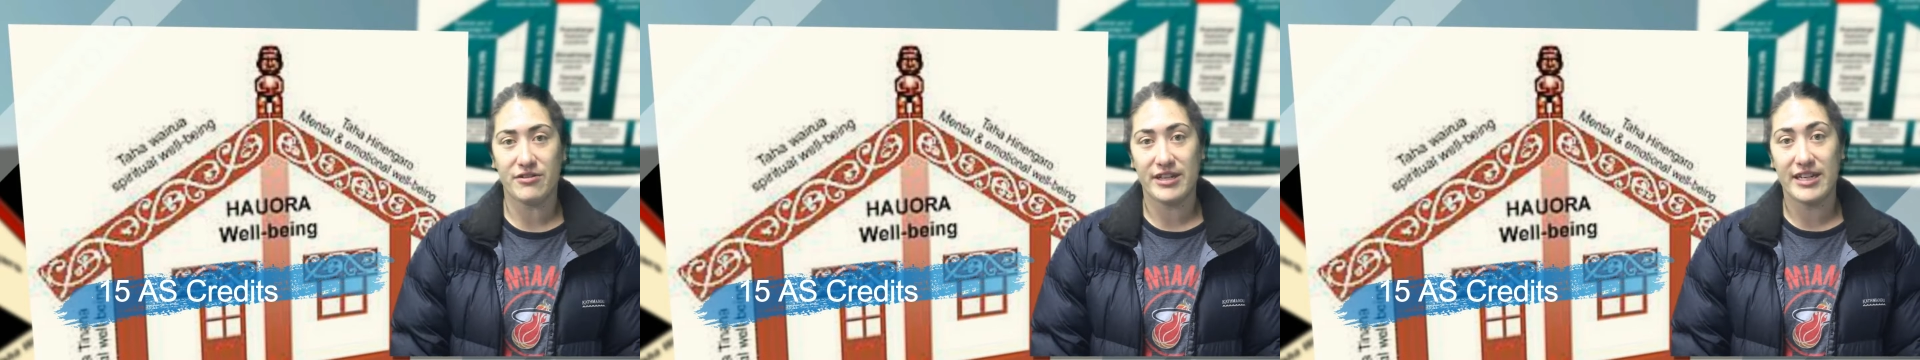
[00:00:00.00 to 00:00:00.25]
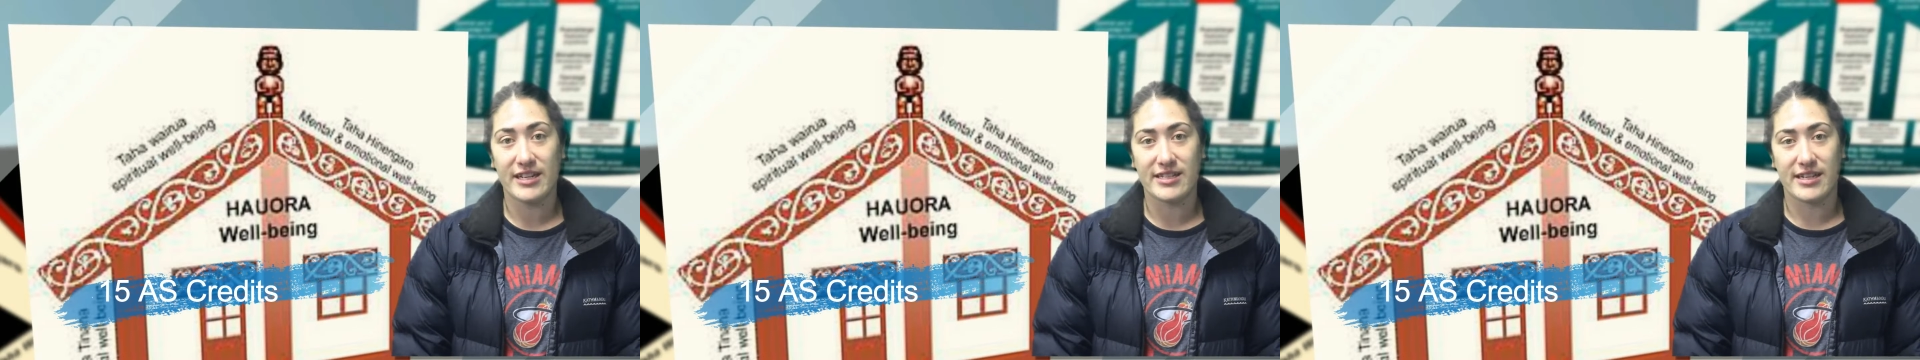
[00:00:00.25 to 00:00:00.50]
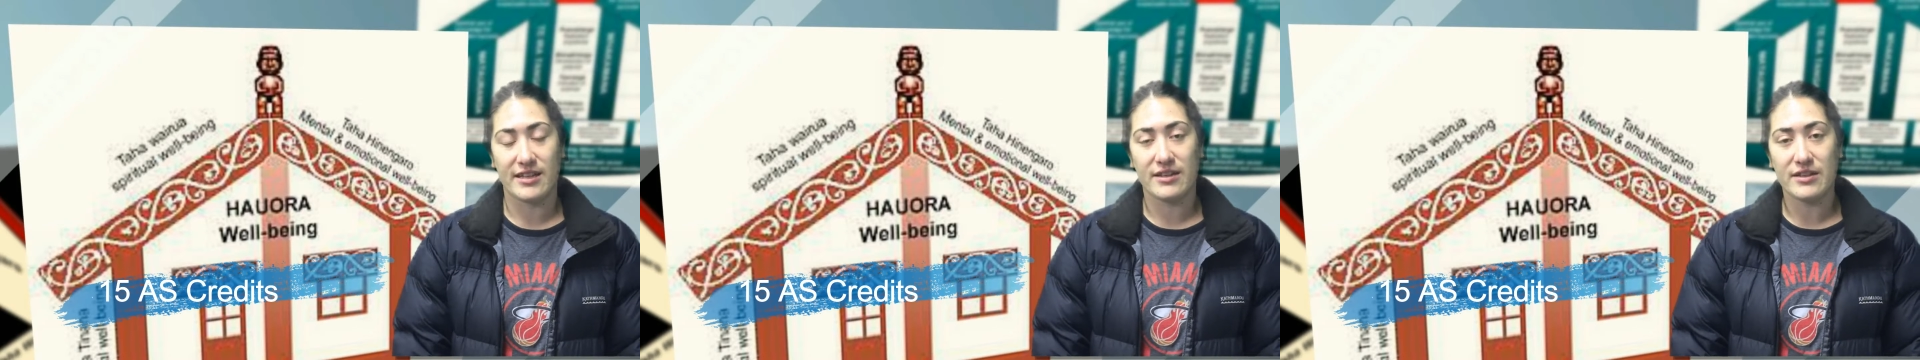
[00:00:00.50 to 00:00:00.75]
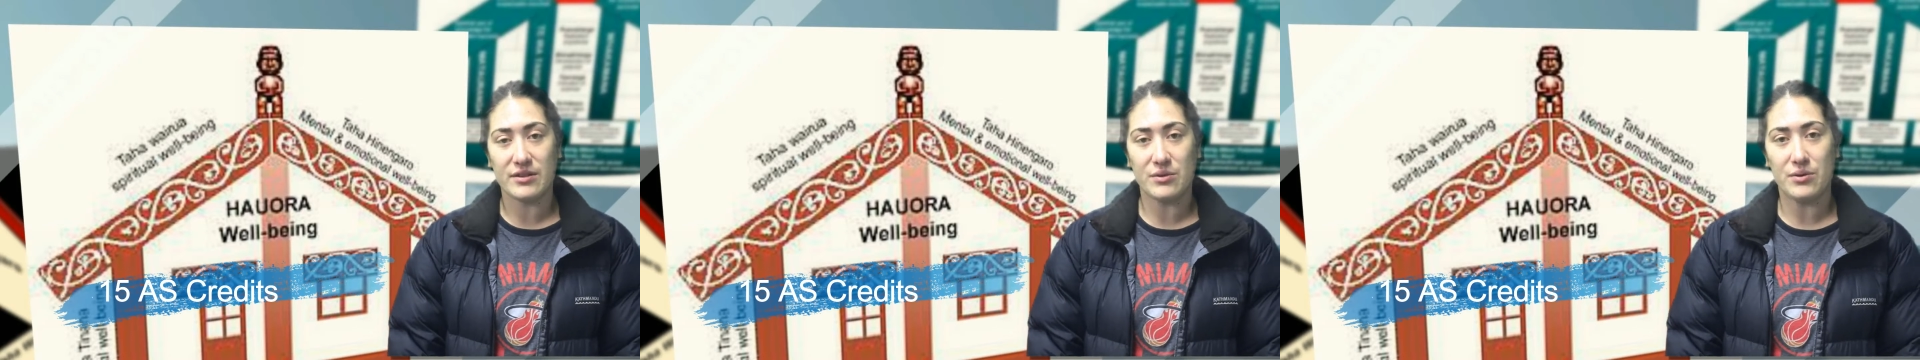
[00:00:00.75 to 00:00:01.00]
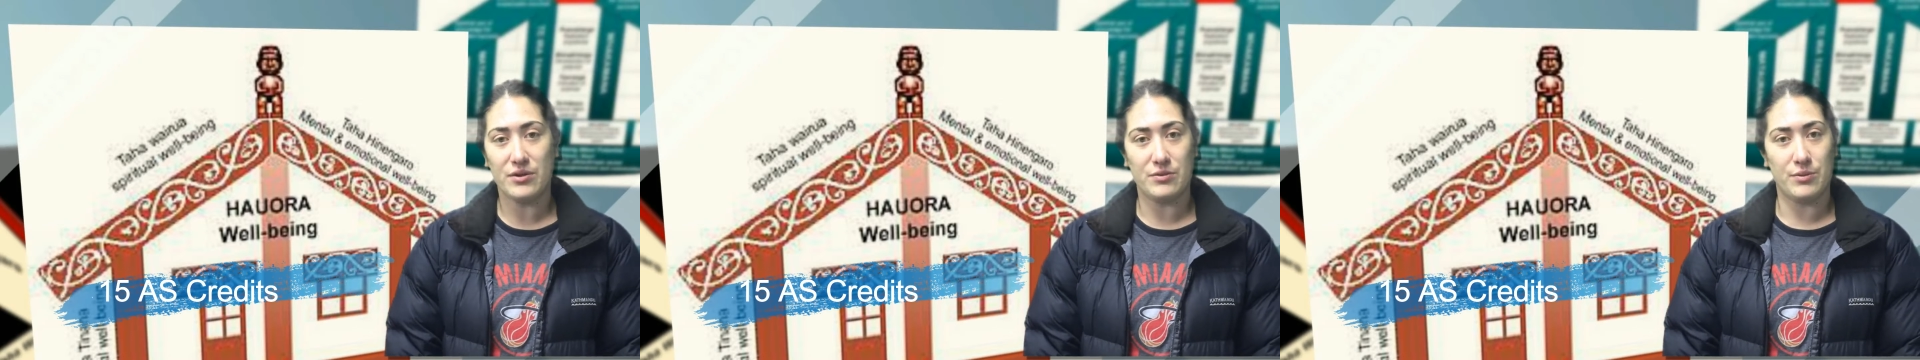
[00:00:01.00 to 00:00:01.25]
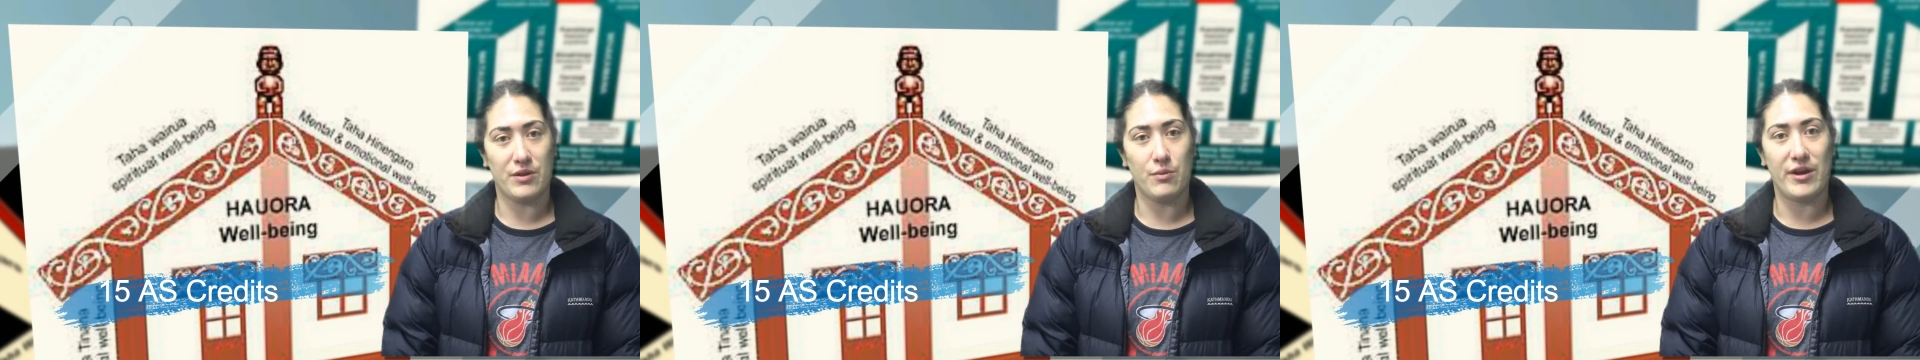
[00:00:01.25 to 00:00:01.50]
credits in this
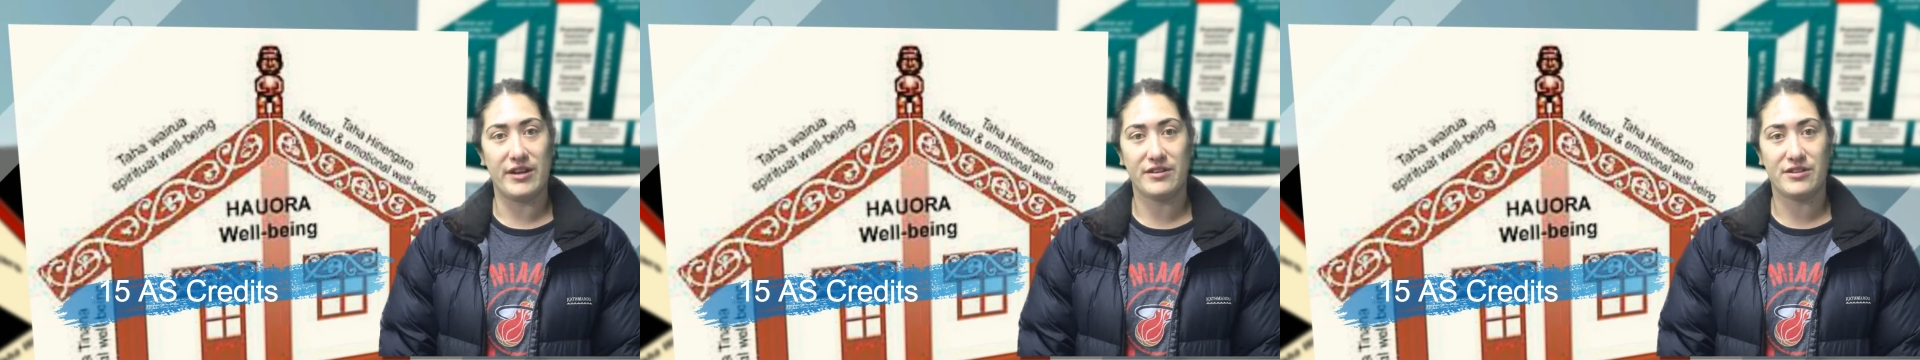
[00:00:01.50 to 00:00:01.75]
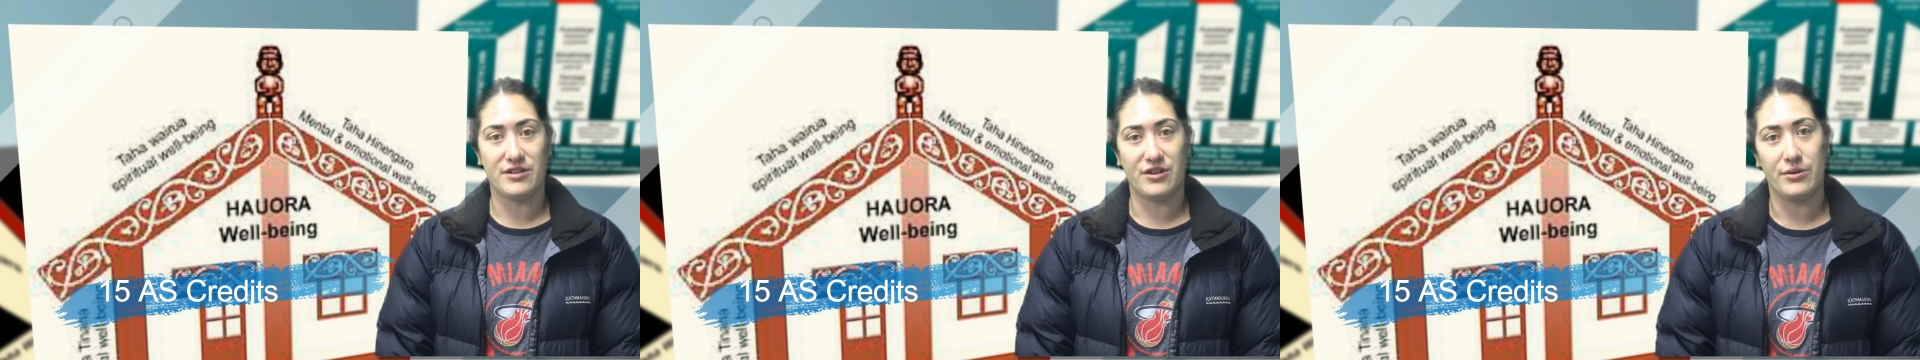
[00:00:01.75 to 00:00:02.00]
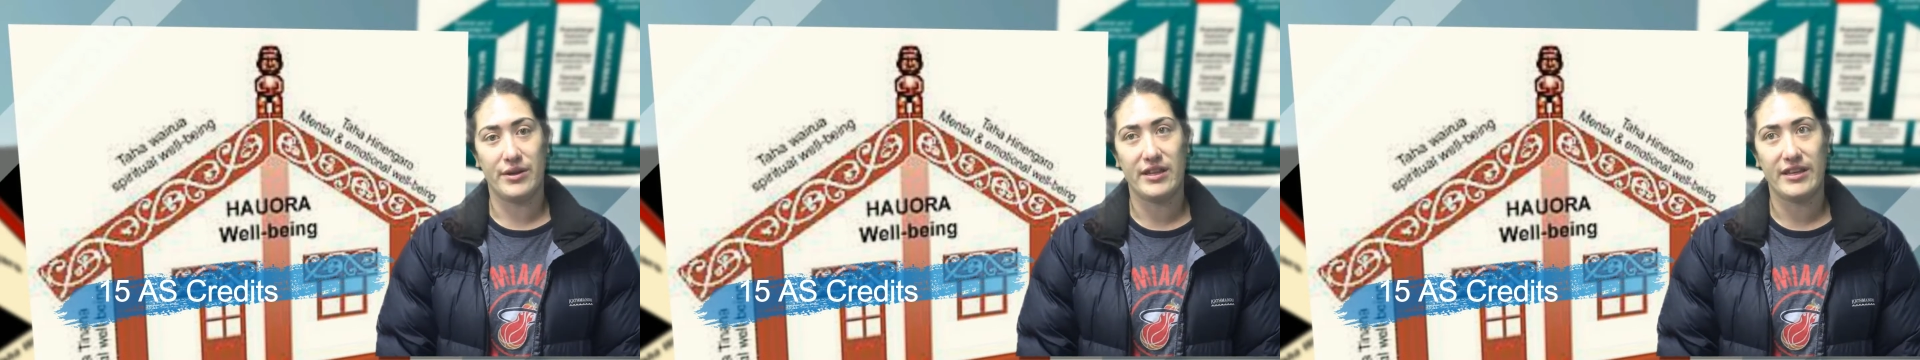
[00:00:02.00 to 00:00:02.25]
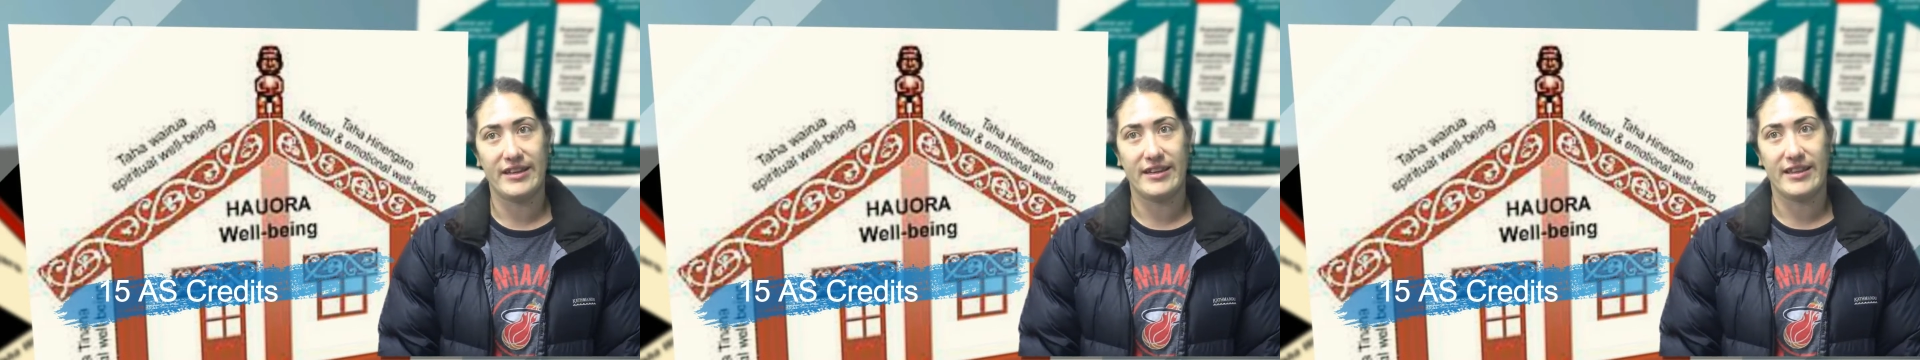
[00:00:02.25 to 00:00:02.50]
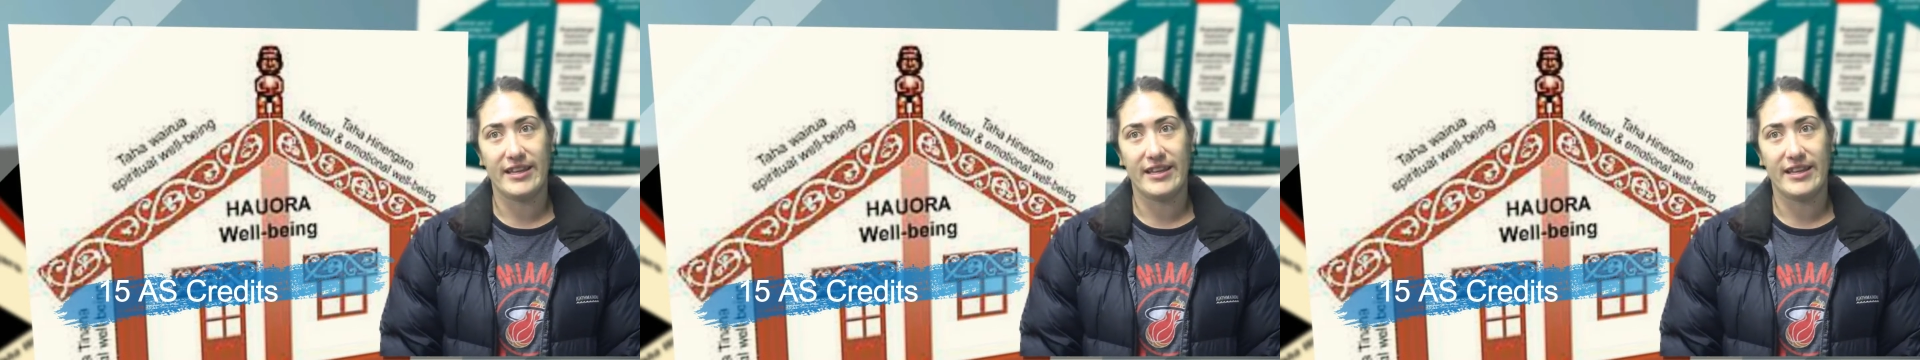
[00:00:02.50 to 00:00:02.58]
course with one external at the end